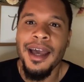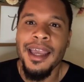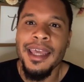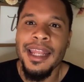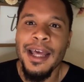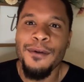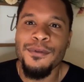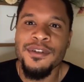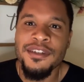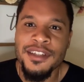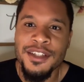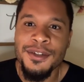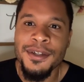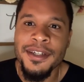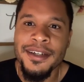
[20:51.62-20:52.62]
And I will see
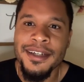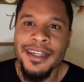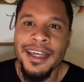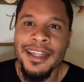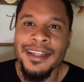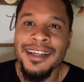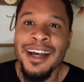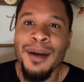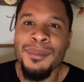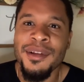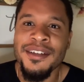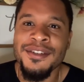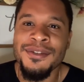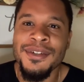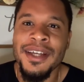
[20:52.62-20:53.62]
you here again. God
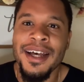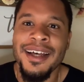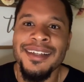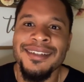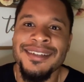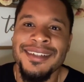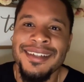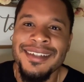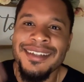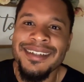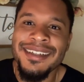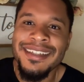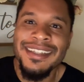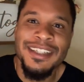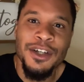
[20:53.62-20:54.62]
bless you guys.
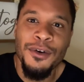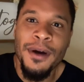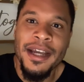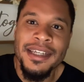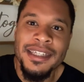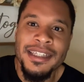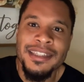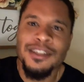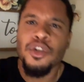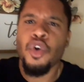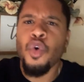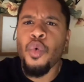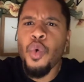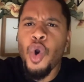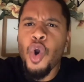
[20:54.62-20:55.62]
Go iKidz.
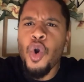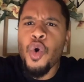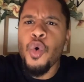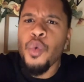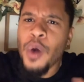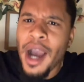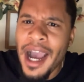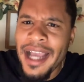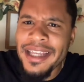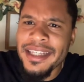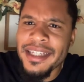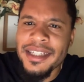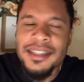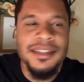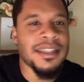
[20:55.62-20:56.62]
Woo!
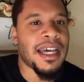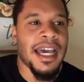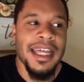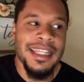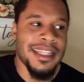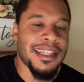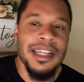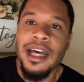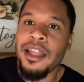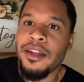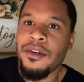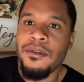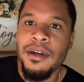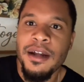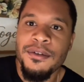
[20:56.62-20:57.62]
iKidz! I did not
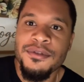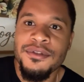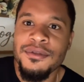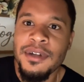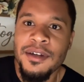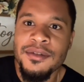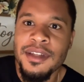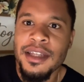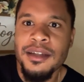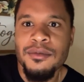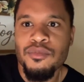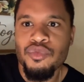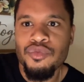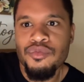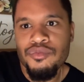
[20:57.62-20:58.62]
know what I was doing. I was like,
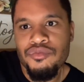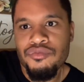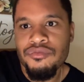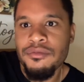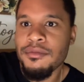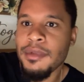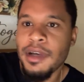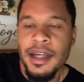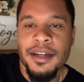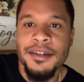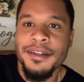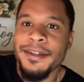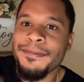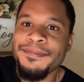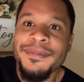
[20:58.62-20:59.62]
I don't
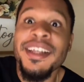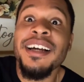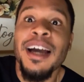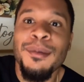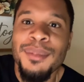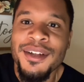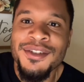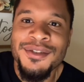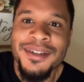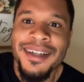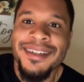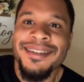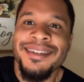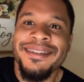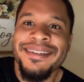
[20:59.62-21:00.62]
know. God bless you
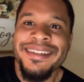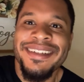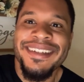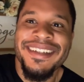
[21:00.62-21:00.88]
guys, though.